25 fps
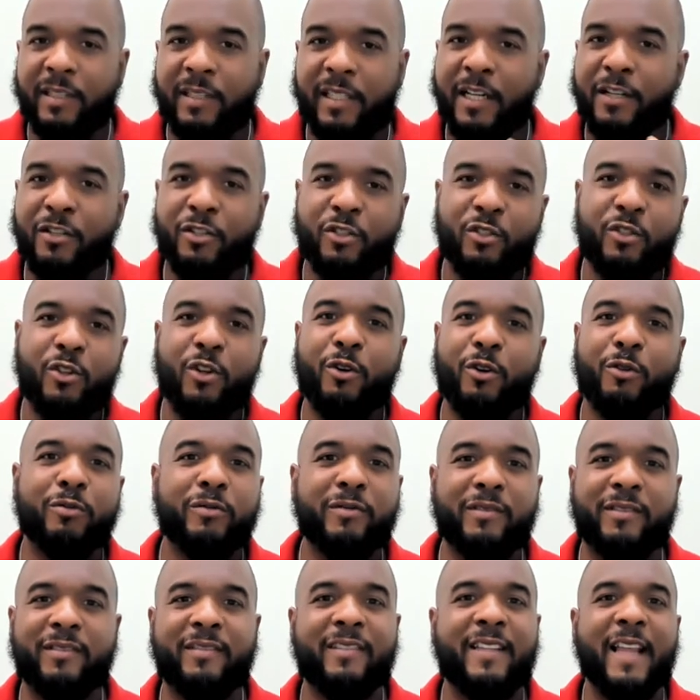there's
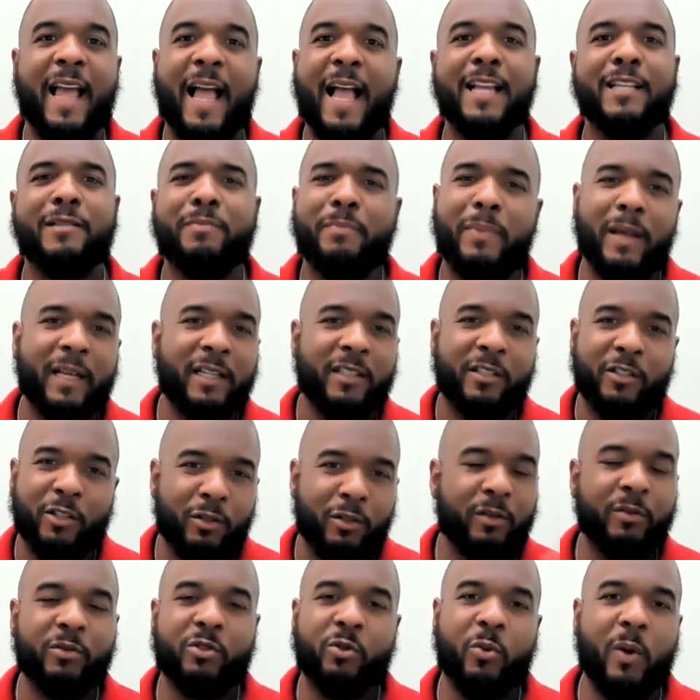no aspect,
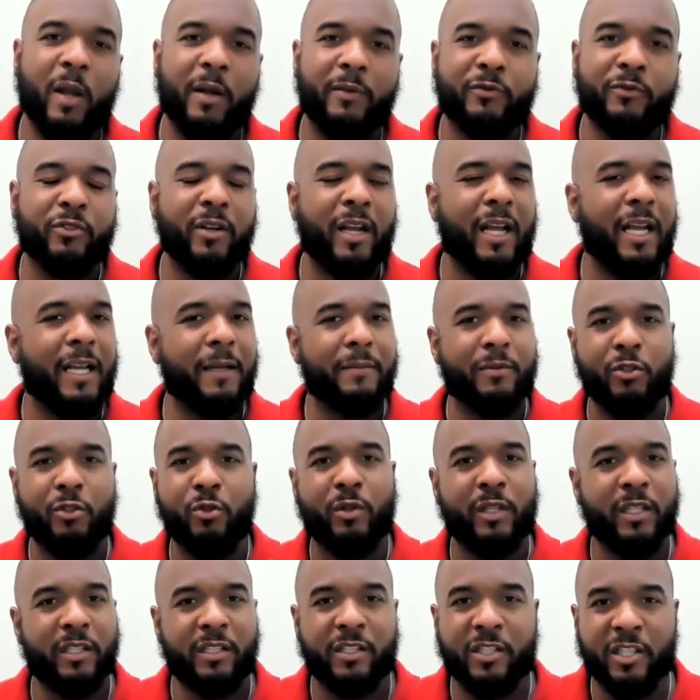12 tribes,
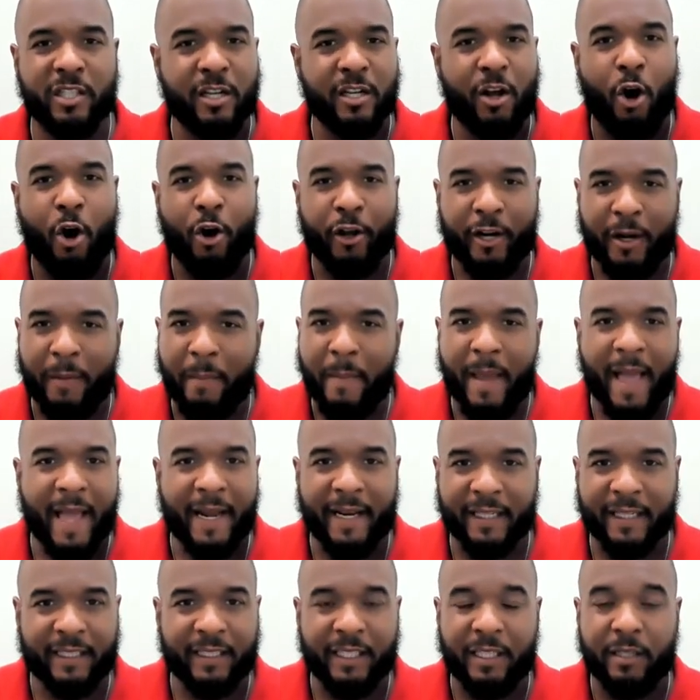you can just
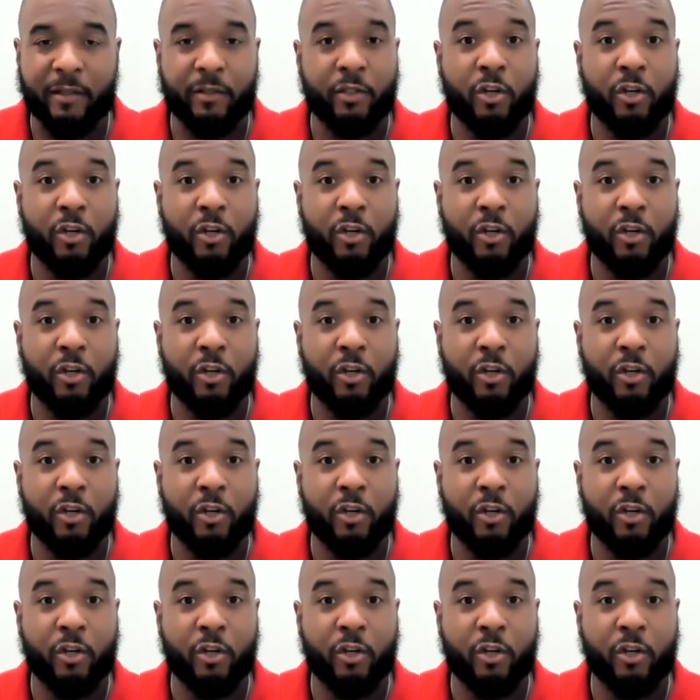automatically,